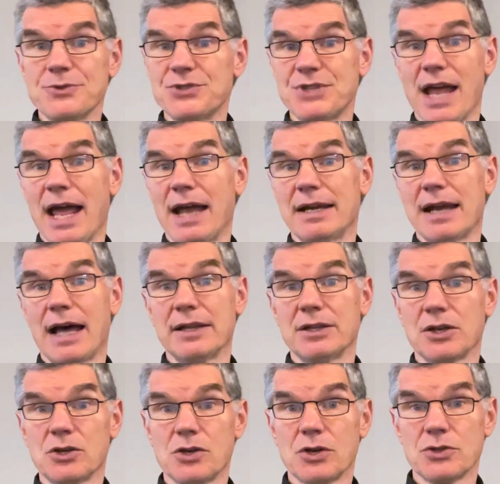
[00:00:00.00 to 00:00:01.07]
stand on
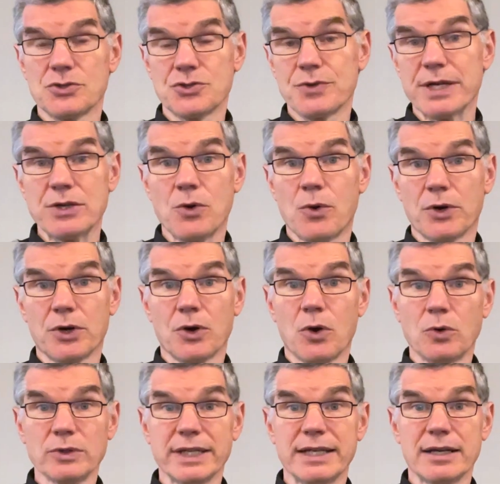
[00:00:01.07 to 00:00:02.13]
the street corner
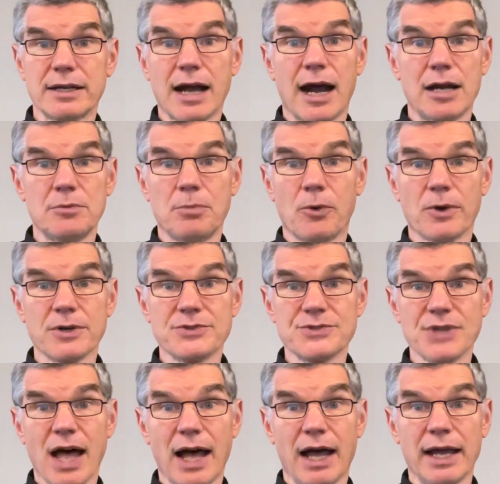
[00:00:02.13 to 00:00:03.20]
holding a cardboard
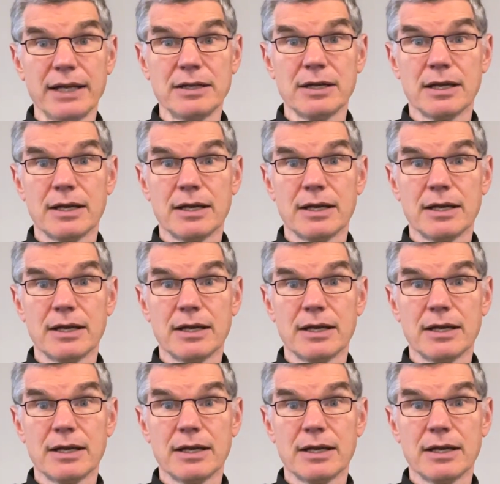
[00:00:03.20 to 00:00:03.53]
sign.